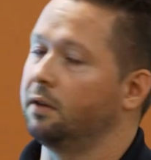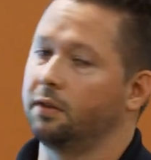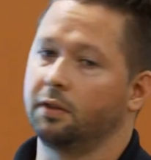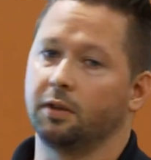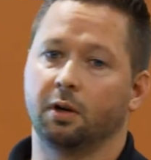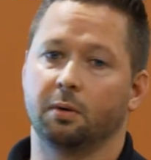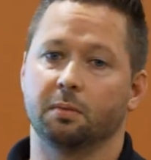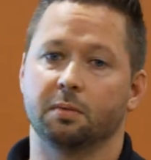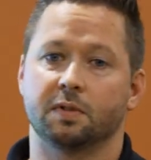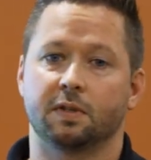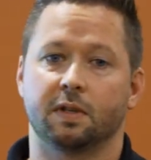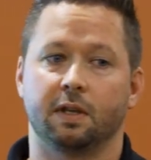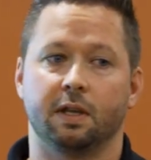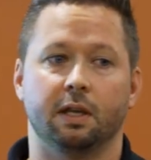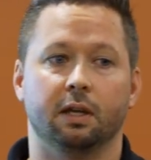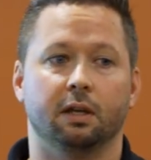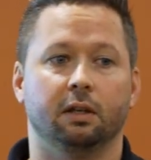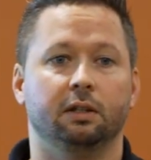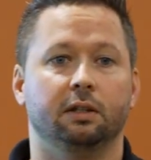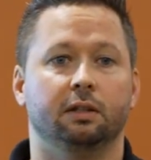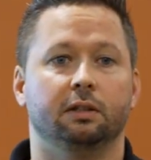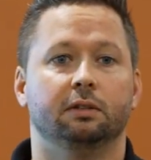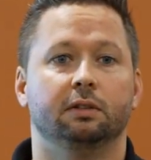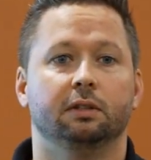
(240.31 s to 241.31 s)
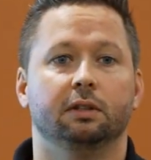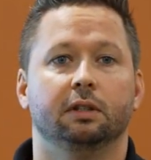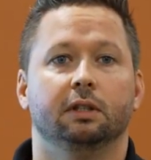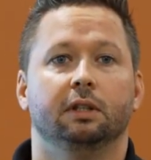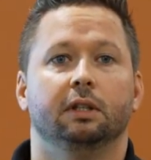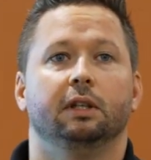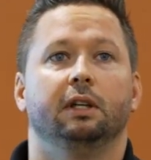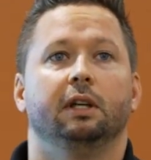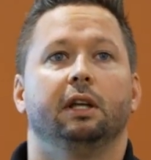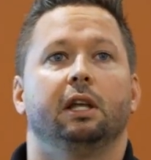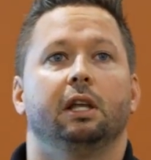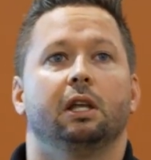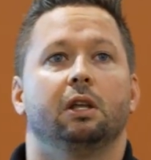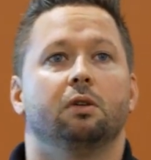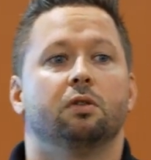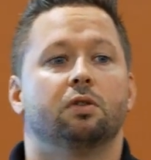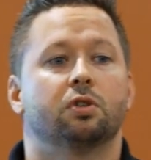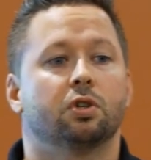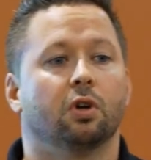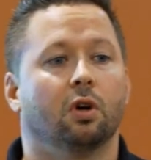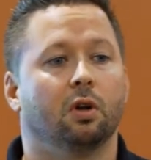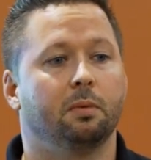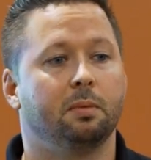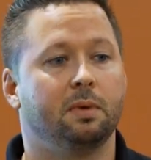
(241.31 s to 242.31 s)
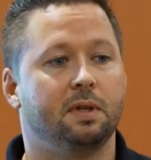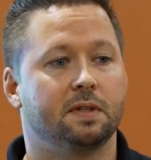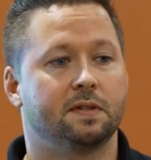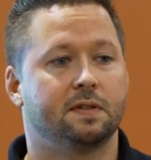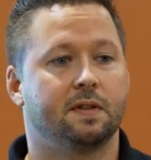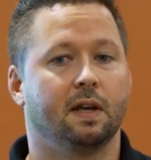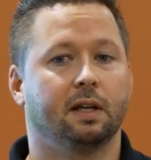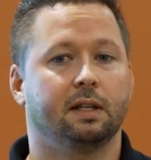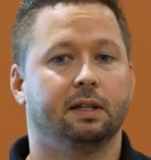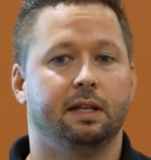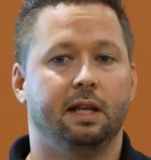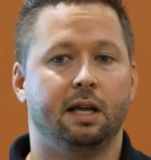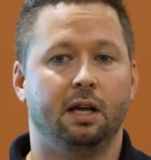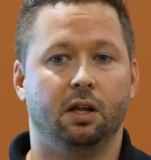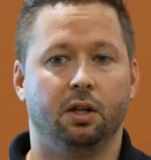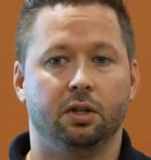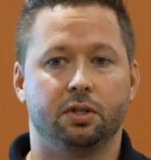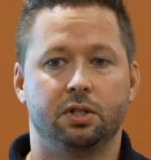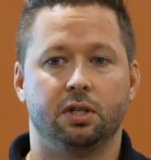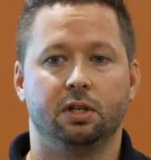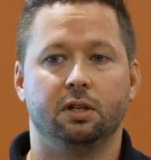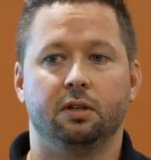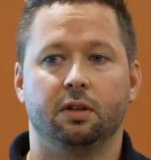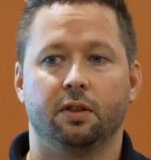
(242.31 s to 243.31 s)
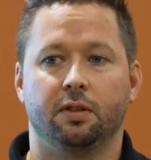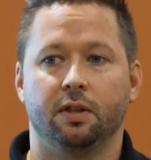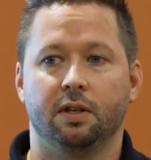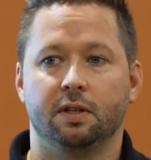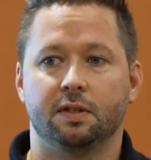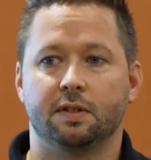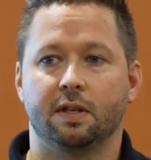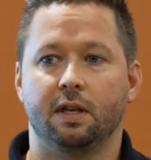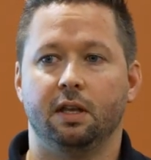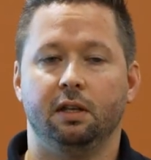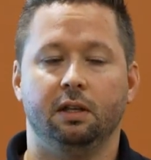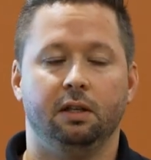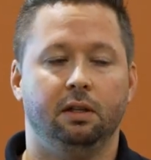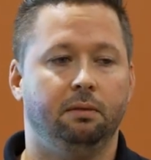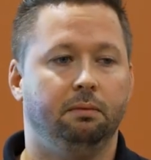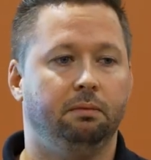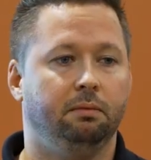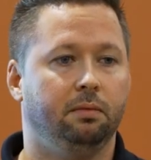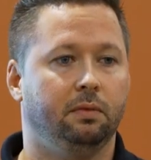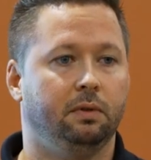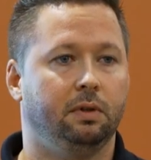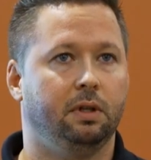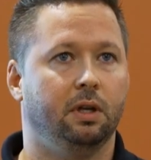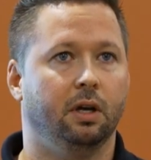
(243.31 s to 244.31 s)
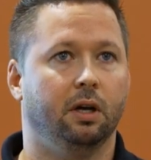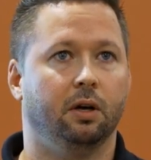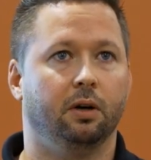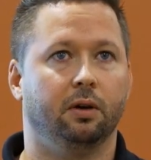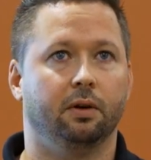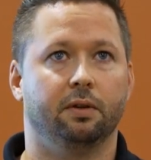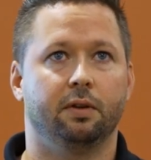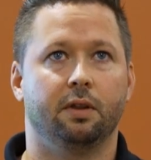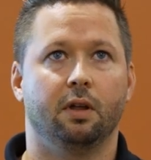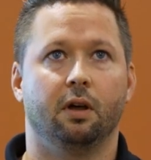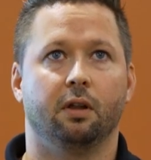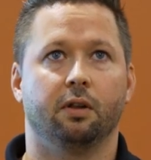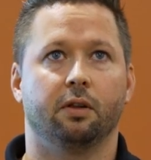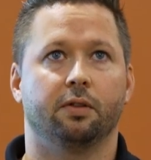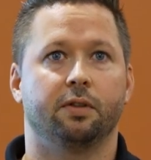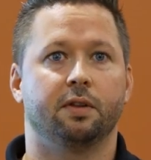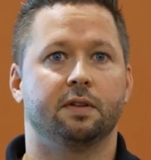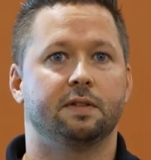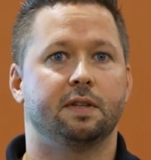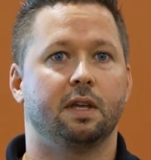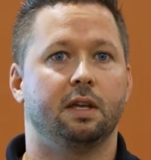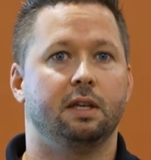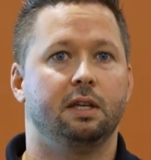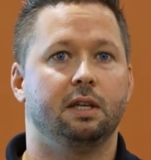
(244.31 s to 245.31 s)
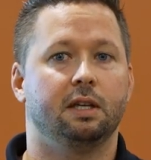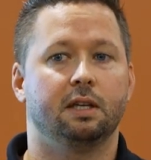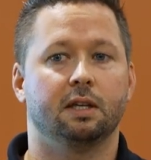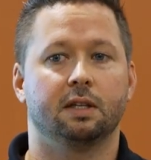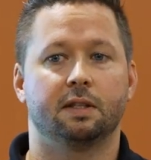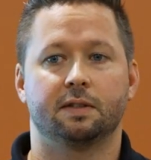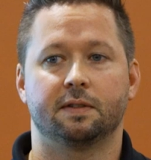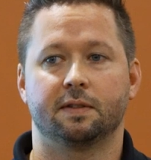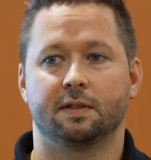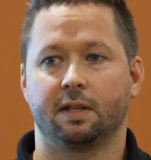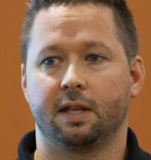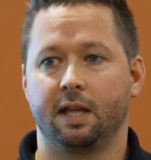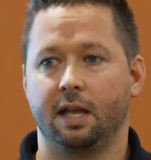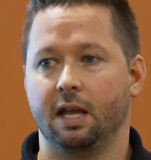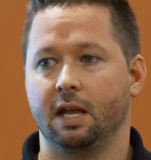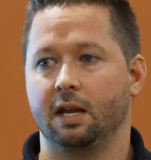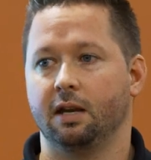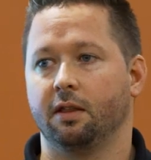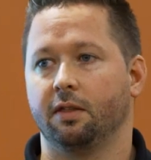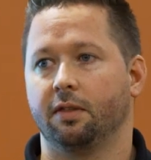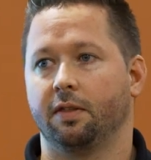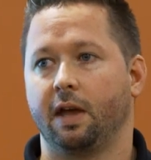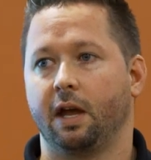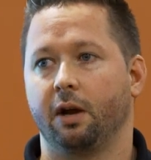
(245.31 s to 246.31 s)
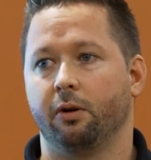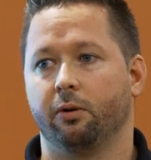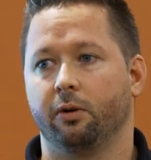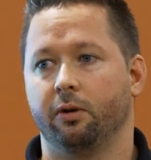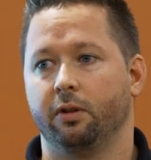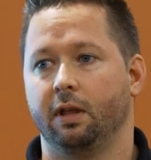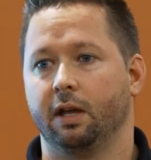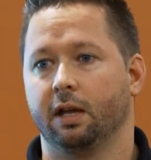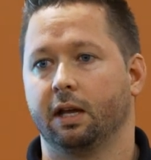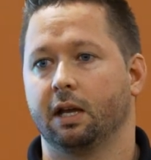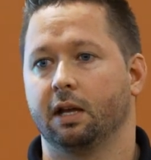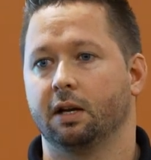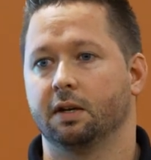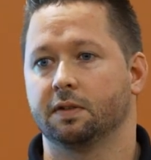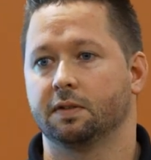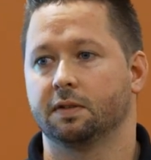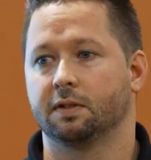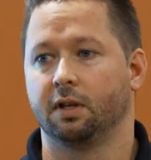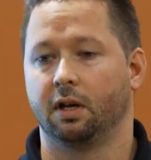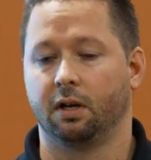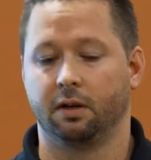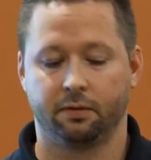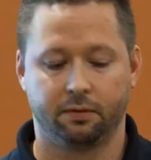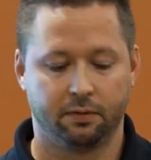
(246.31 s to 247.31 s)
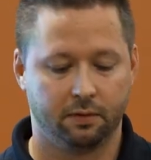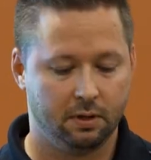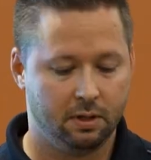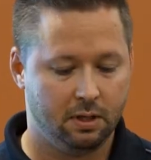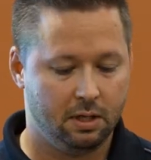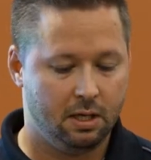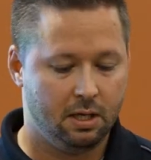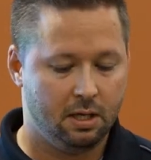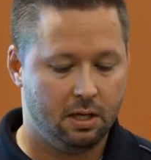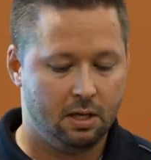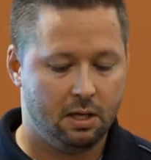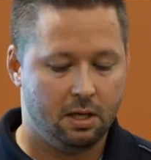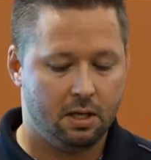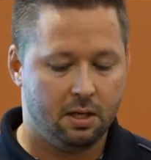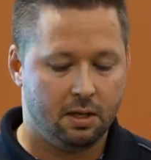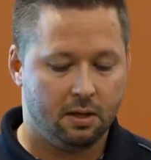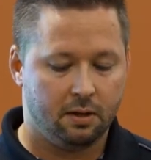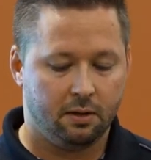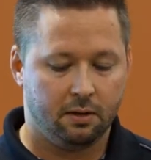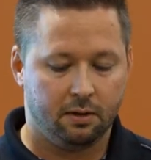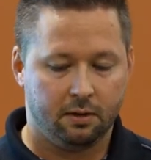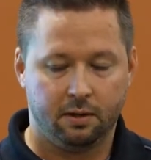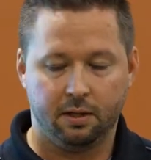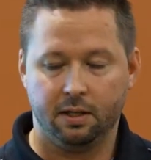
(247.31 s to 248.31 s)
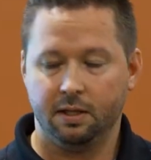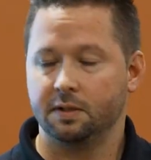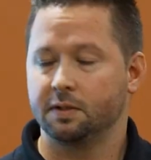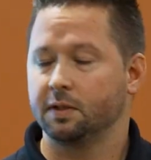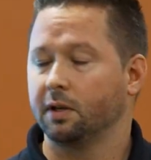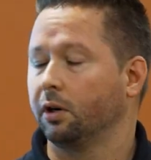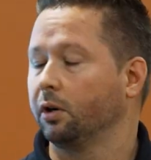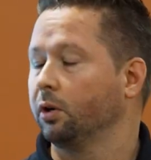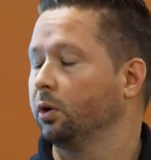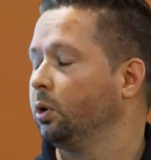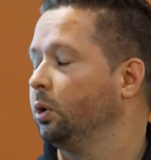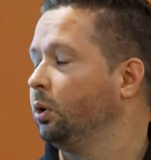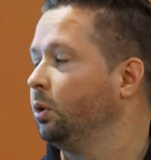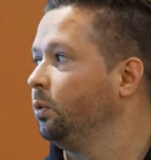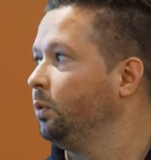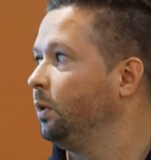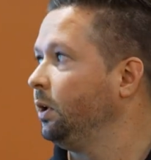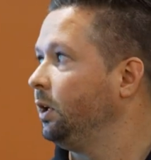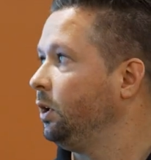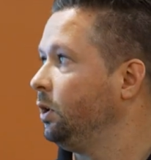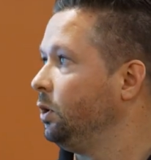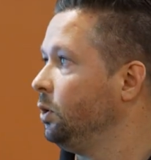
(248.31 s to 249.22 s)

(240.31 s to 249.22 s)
the Thermoscan, and he was showing me his technology and things that, you know, other things that he could scan and thyroid and that kind of stuff. These are who we